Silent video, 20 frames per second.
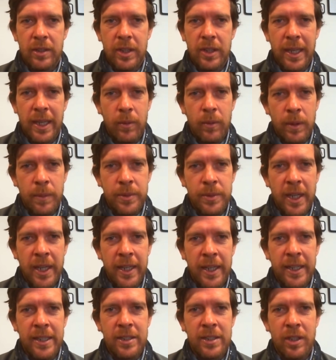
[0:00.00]
Do you get what I'm
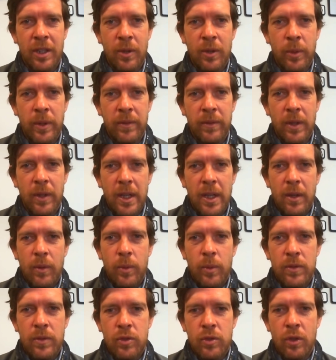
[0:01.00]
saying? So we've
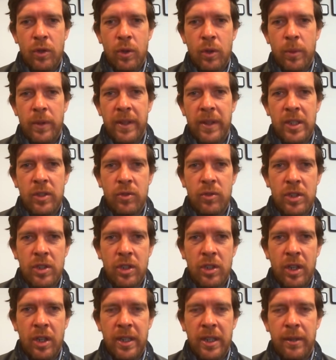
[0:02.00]
we've struggled with
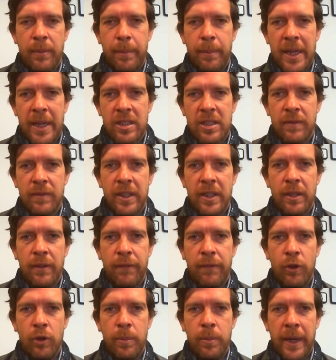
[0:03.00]
injuries certainly in the massively in
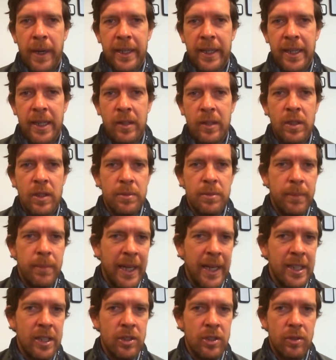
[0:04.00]
the fullback areas.
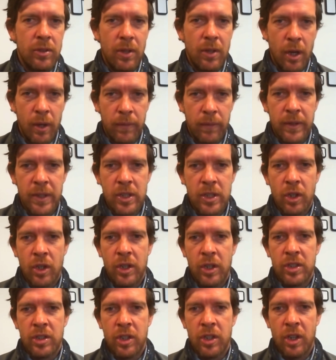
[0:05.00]
Manny's hopefully
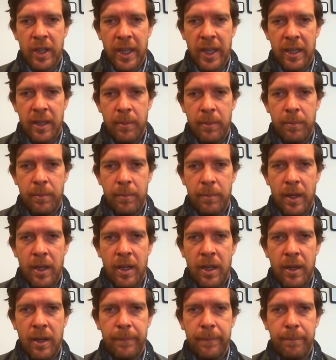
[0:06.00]
starting to start getting them
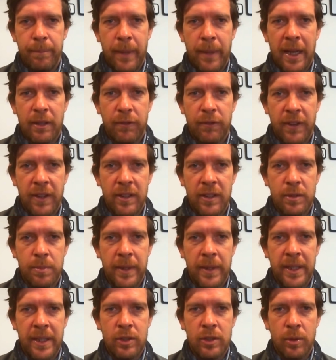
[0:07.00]
uh, match
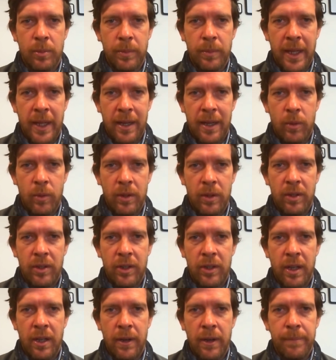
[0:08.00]
fitness minutes up now,
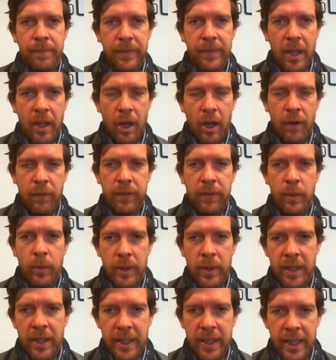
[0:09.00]
and uh, hopefully
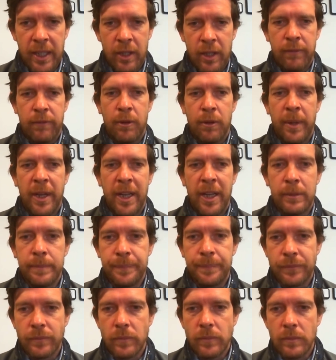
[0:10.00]
we can kick on from here.